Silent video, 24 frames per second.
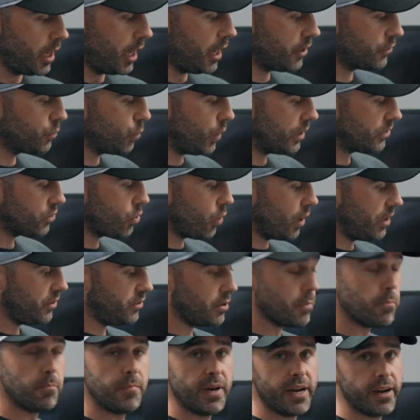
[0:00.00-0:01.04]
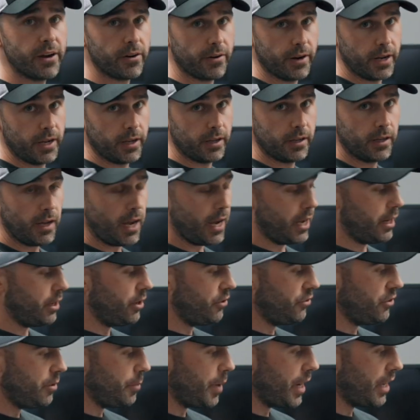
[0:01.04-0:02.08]
is what's going to marry
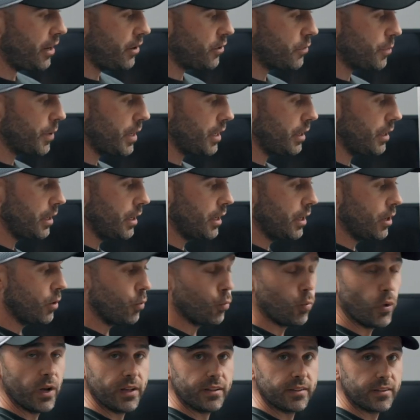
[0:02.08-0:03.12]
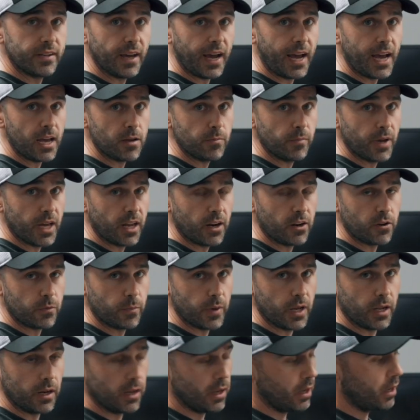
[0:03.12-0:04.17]
energy management with time
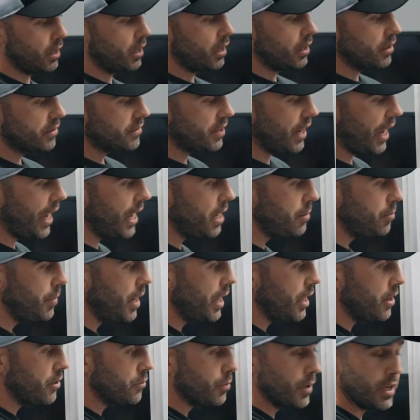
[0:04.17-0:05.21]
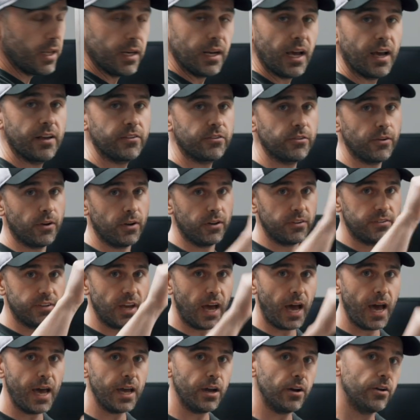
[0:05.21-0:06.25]
management. Time management has your
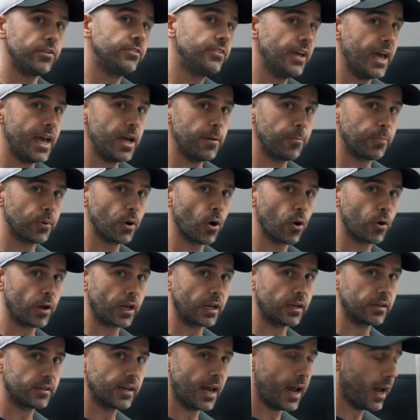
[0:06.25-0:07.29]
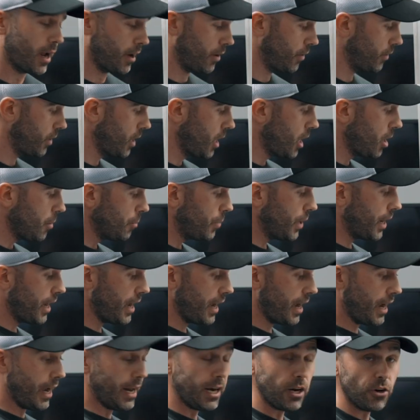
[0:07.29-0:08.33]
entire day broken down,
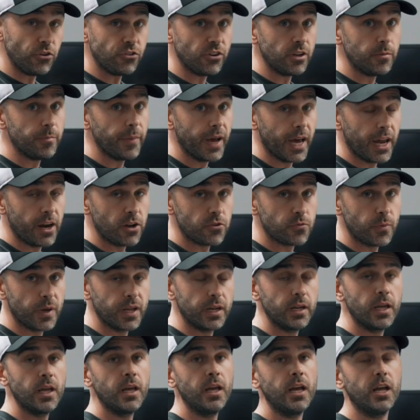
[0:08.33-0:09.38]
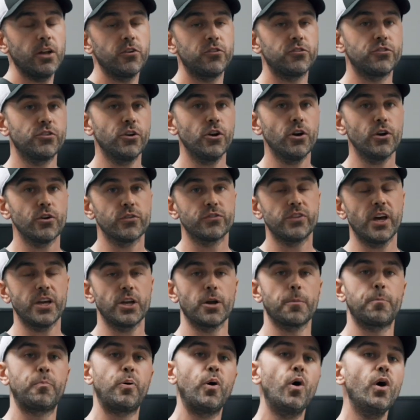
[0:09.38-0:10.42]
but energy management ensures that
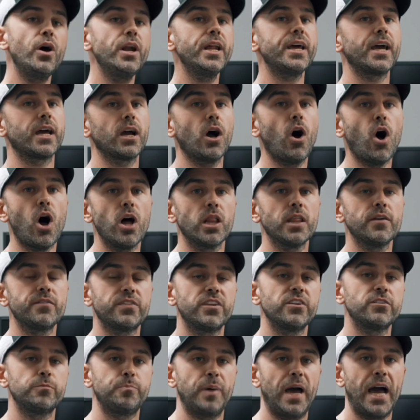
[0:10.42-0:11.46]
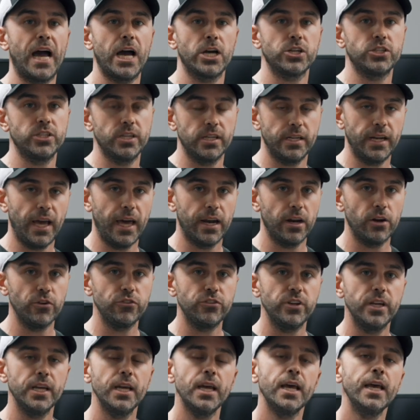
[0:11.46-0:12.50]
you're putting all of this passion and
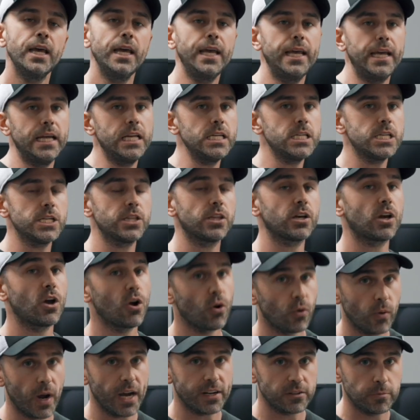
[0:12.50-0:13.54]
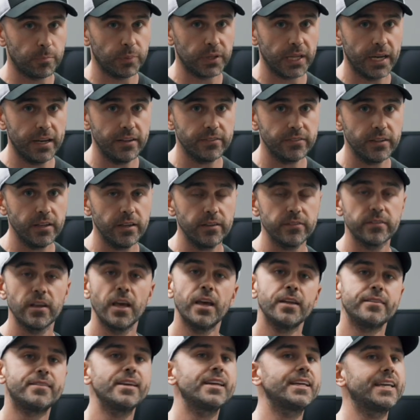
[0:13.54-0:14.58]
energy into the correct places
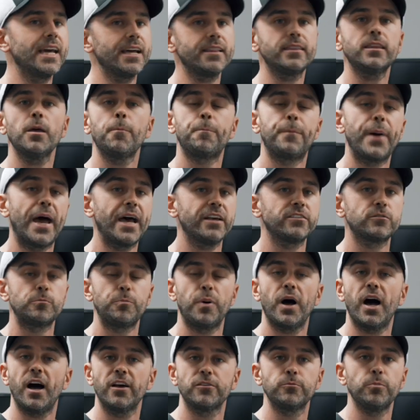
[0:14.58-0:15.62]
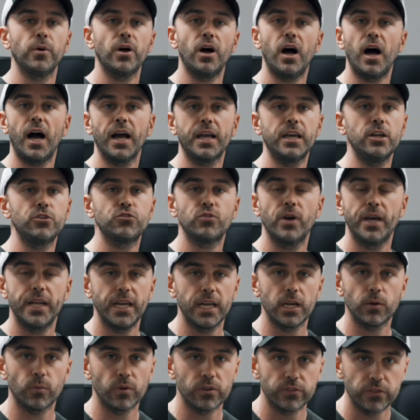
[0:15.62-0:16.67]
to get the best possible hockey
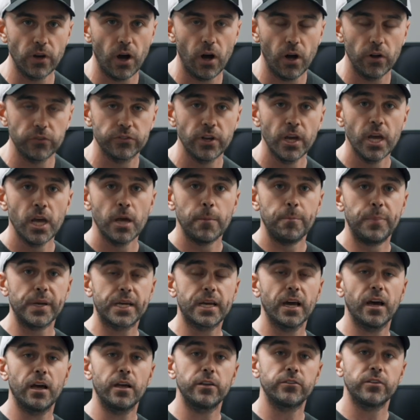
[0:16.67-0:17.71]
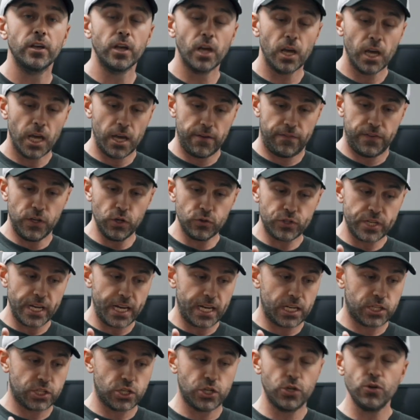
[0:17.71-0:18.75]
training result. Because if you
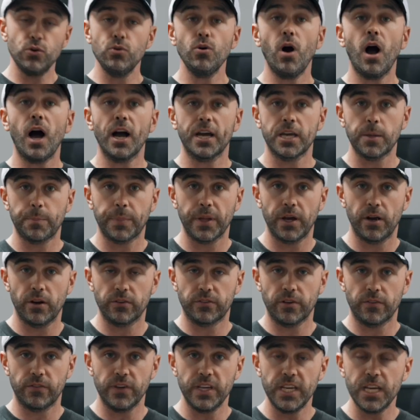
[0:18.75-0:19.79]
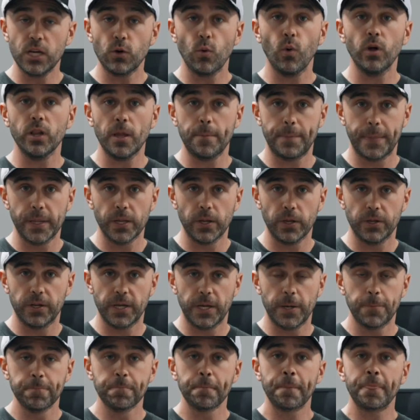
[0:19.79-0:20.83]
take two hockey players of equal
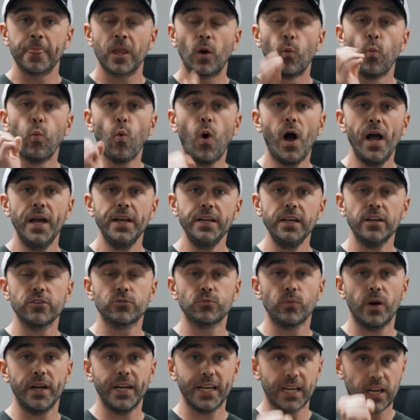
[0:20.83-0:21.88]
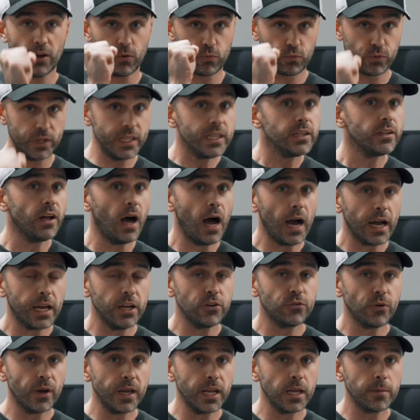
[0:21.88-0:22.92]
ability, one is running a real hockey
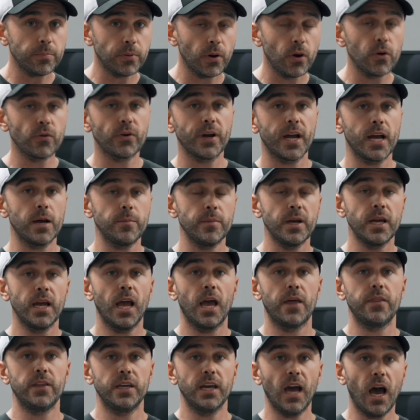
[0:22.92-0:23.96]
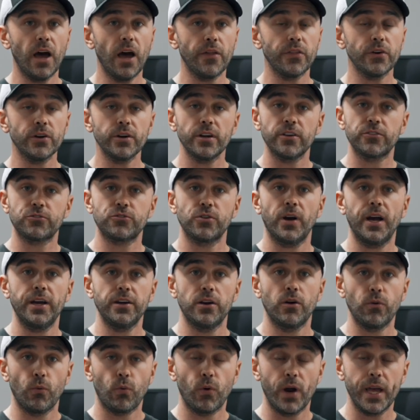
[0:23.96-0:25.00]
training program and the other is trying
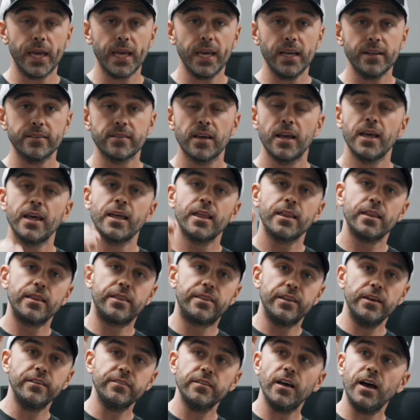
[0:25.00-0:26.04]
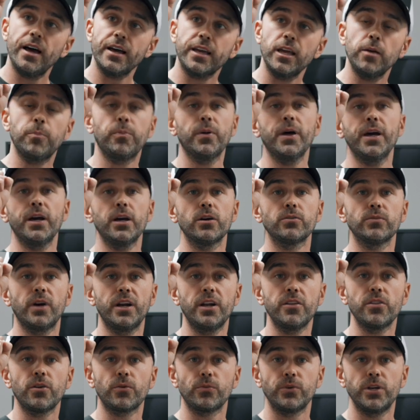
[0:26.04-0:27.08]
to wing it, this hockey player
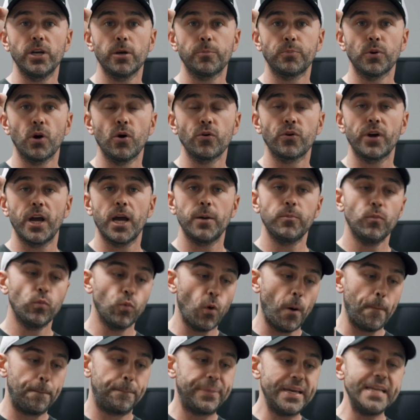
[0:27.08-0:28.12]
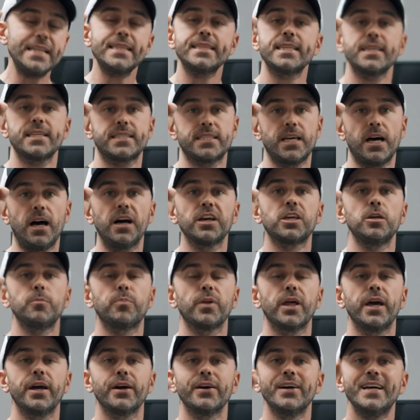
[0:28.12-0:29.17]
running the real program will beat this hockey
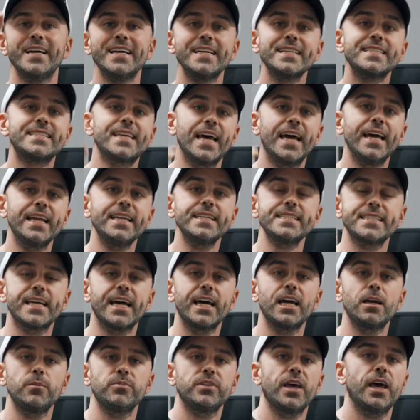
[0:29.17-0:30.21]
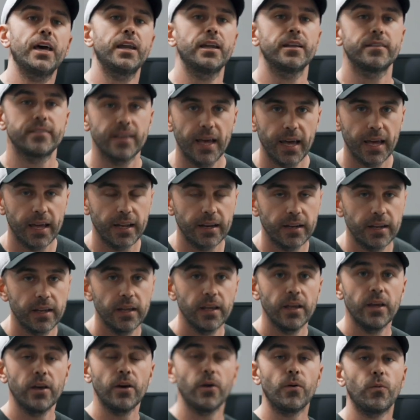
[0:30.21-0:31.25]
player 10 times out of 10.
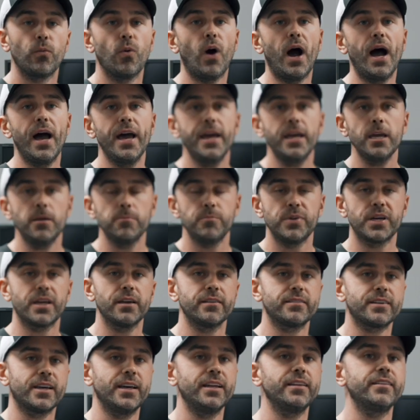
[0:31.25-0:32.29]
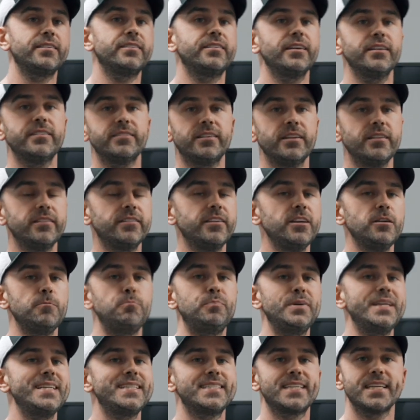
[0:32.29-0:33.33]
Why? Because consistency
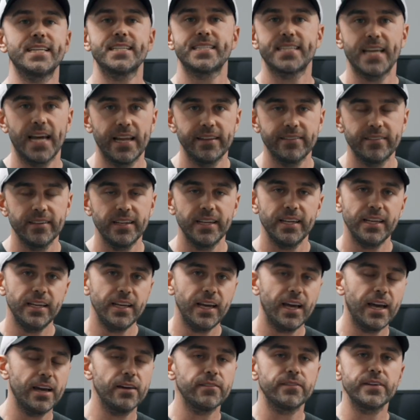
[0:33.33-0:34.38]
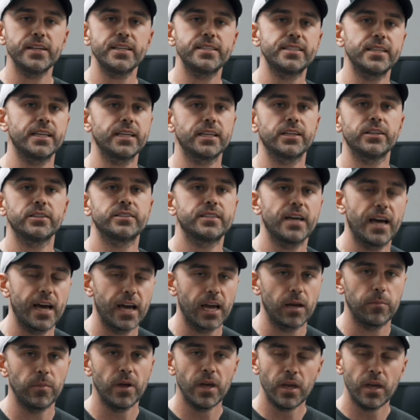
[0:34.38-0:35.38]
beats intensity every single time.